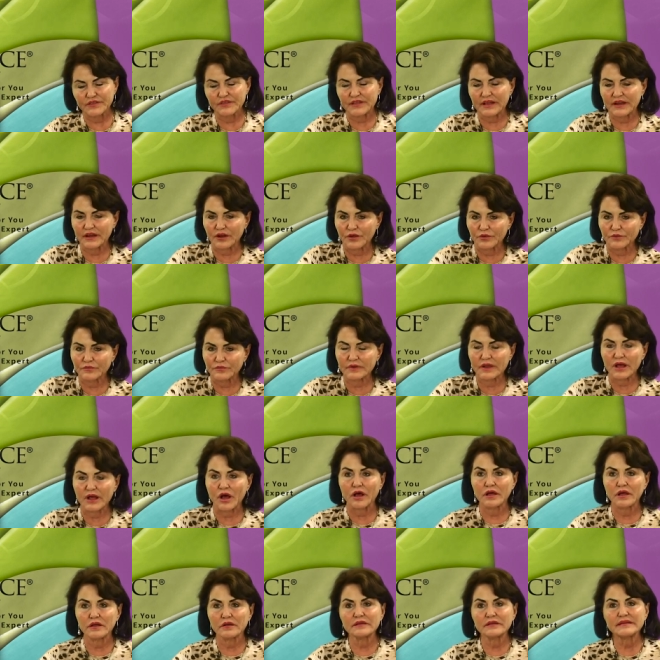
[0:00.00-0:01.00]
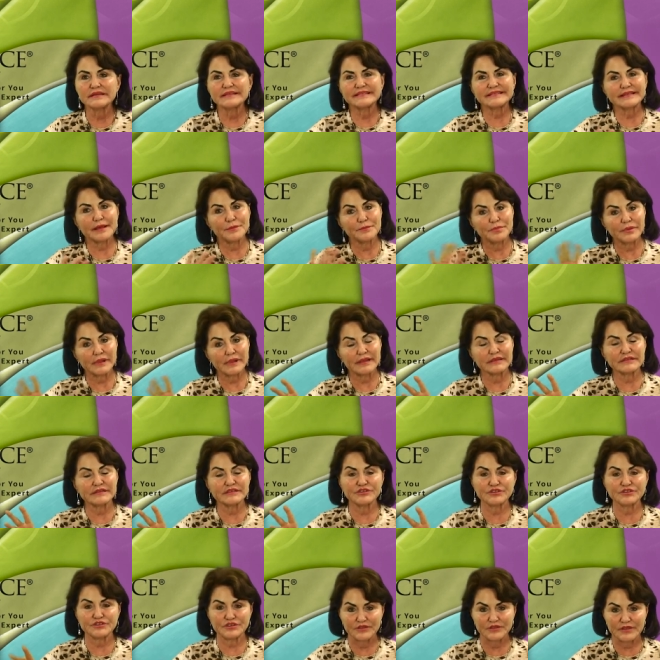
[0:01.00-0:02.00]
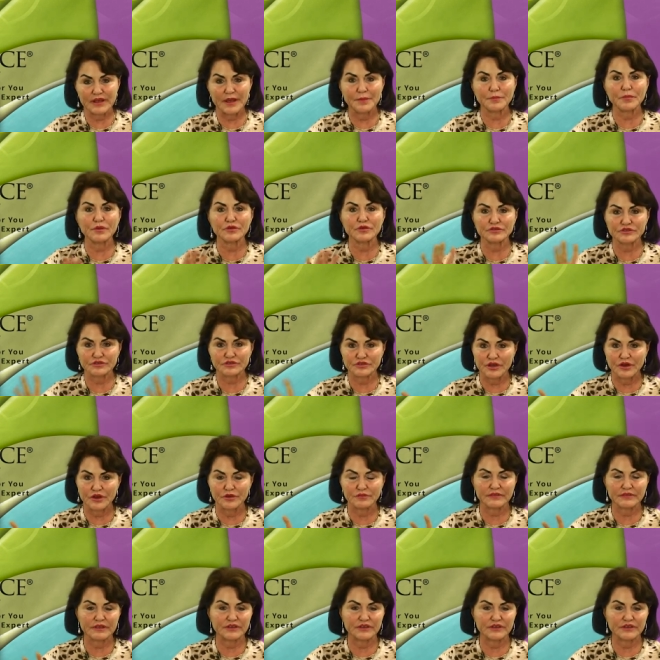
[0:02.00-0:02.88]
They don't some places do that, most don't.